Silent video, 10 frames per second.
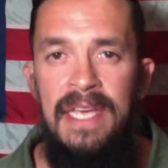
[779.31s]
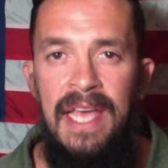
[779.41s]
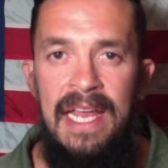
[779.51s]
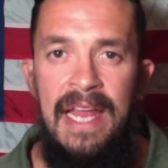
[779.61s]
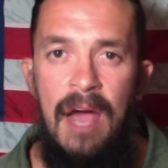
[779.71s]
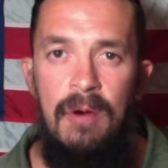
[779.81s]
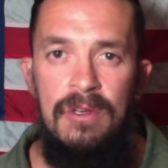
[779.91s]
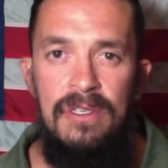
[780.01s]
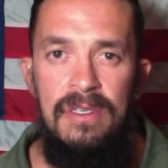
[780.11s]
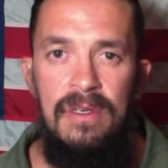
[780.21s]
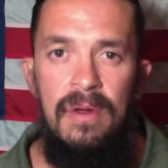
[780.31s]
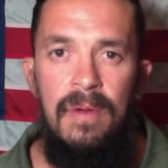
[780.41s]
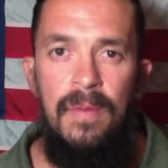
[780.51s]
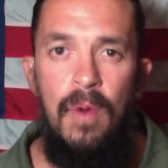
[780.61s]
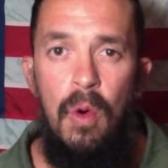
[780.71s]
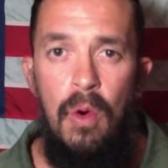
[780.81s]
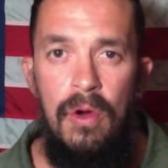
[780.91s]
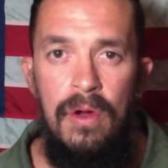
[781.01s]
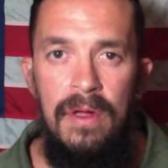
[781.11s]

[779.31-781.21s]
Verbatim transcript: 8 hours or